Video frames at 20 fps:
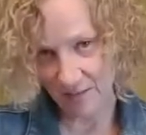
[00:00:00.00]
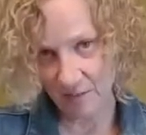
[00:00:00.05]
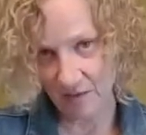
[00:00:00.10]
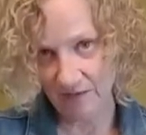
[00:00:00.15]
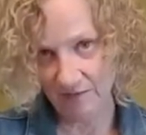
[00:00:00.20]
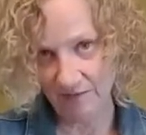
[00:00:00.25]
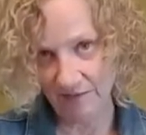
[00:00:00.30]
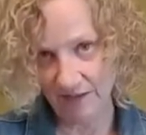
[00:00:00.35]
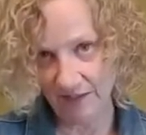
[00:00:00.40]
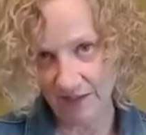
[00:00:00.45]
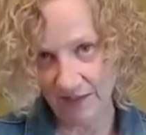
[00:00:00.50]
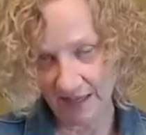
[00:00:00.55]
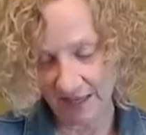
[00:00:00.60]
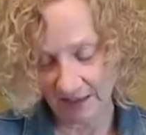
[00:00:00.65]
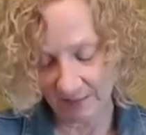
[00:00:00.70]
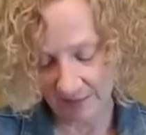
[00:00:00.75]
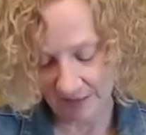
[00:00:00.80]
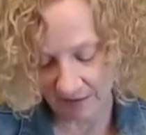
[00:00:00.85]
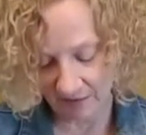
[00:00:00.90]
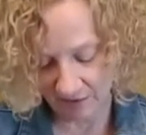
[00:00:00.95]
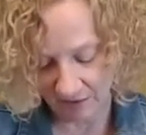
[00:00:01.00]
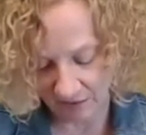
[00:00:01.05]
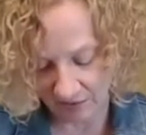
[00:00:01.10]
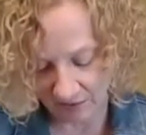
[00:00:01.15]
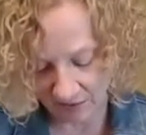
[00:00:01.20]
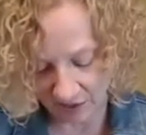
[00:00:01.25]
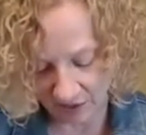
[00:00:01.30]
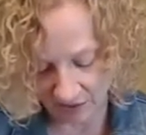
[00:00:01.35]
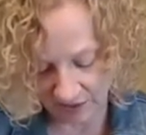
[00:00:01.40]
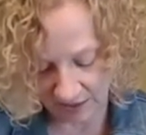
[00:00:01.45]
one fun thing about
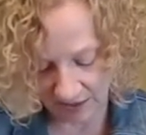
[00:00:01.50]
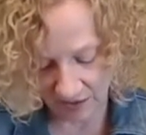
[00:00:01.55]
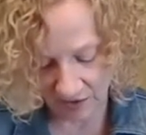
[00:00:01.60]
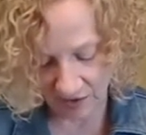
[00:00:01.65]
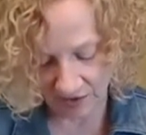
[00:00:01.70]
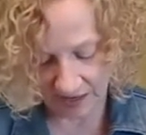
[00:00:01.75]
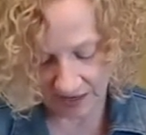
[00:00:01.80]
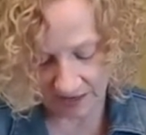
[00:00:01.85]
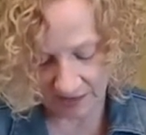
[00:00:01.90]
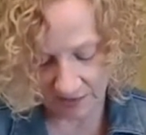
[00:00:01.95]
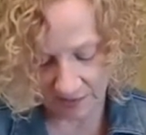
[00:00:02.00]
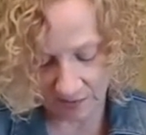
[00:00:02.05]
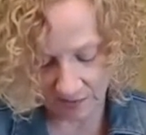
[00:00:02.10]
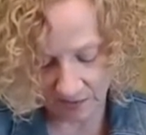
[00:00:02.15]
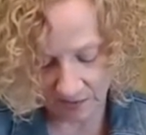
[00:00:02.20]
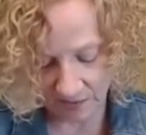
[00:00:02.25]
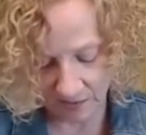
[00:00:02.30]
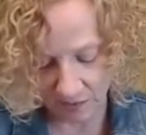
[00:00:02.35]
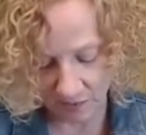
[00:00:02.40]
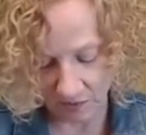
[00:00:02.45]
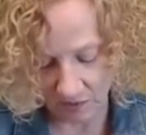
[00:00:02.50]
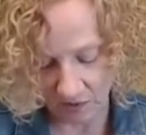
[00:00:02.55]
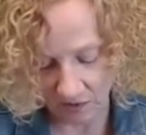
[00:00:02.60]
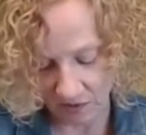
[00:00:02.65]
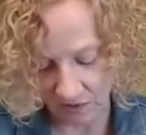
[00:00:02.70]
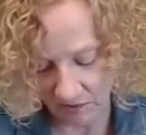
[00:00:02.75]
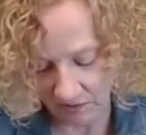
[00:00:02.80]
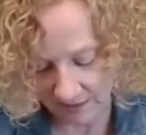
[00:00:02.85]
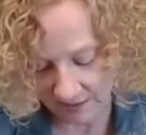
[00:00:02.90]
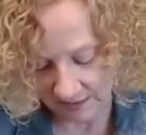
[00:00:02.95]
doing all these crafts with you
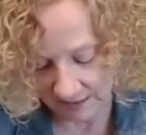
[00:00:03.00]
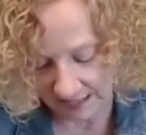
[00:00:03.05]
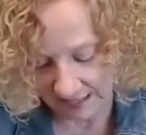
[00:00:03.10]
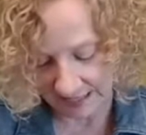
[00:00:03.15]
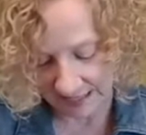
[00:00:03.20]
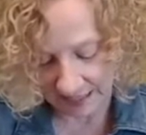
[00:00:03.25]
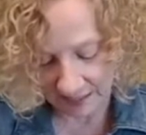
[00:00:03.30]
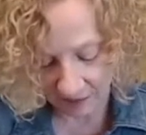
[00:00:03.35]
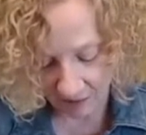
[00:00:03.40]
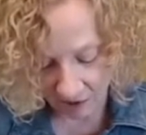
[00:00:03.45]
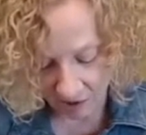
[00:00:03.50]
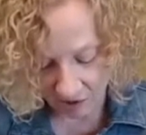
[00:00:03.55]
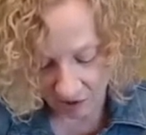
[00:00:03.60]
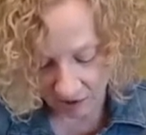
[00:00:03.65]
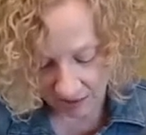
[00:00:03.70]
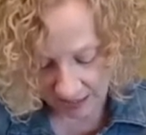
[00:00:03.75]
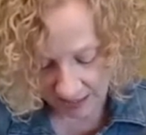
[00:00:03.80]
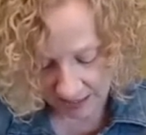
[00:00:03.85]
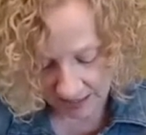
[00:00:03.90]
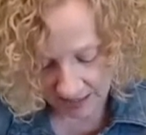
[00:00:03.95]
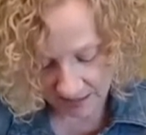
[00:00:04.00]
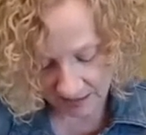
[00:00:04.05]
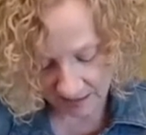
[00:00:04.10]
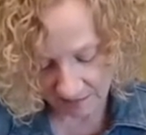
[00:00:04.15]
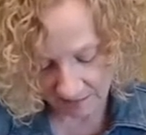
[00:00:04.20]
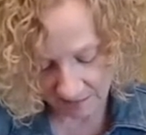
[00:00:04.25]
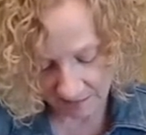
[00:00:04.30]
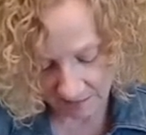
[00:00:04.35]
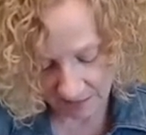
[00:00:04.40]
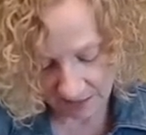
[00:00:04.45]
all is I get all kinds
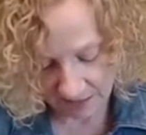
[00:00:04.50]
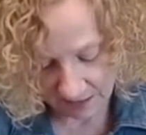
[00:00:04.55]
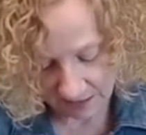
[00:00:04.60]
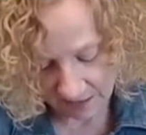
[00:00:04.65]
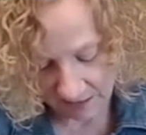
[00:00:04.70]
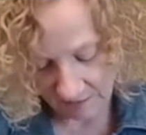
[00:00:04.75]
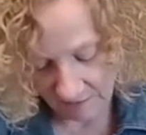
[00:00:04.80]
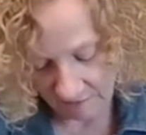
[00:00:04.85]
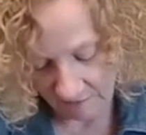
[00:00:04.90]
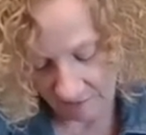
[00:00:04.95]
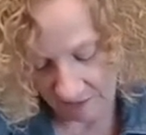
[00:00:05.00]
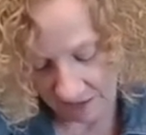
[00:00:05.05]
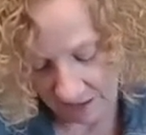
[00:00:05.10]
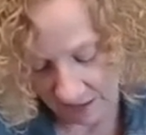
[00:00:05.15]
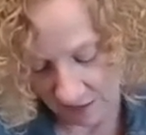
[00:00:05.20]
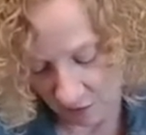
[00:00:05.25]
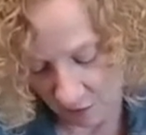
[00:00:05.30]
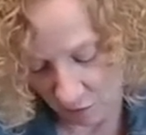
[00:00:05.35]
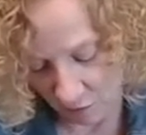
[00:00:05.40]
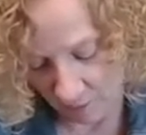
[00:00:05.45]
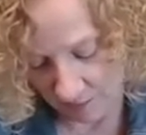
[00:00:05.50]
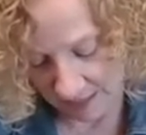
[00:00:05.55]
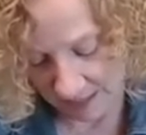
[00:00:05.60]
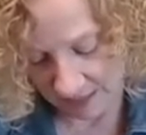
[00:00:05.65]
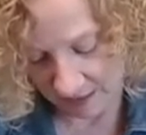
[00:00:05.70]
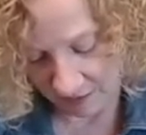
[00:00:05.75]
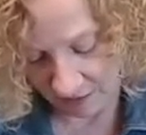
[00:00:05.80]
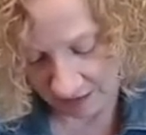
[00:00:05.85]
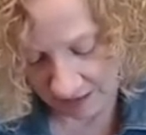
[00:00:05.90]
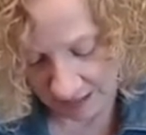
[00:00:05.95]
of fun
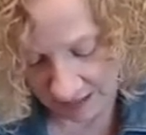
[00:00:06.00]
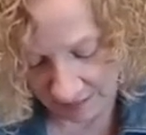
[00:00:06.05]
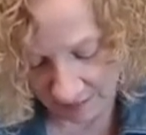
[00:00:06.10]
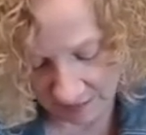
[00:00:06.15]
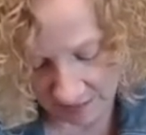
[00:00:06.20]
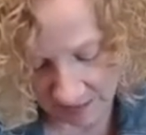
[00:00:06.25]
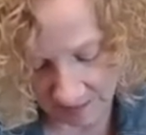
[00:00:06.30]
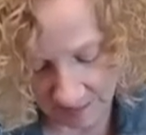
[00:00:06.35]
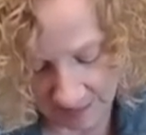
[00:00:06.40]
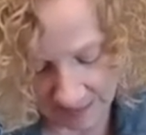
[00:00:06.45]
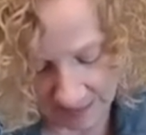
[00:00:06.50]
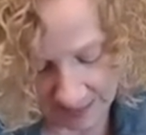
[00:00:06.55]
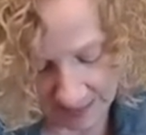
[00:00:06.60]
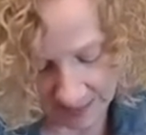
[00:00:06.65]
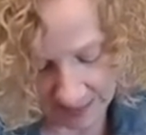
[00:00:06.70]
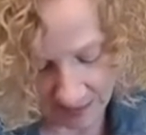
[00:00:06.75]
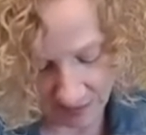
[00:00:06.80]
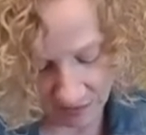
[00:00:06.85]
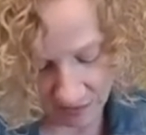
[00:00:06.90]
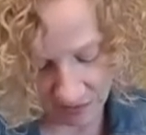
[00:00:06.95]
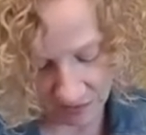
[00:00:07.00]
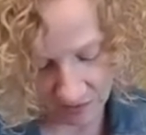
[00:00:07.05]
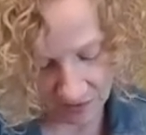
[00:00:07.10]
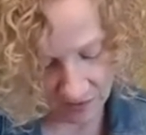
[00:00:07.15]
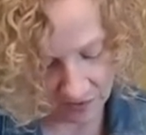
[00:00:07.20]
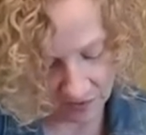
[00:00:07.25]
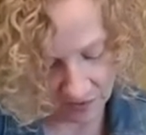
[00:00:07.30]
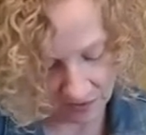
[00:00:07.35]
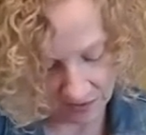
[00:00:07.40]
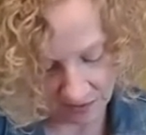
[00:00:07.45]
homemade crafts at my house.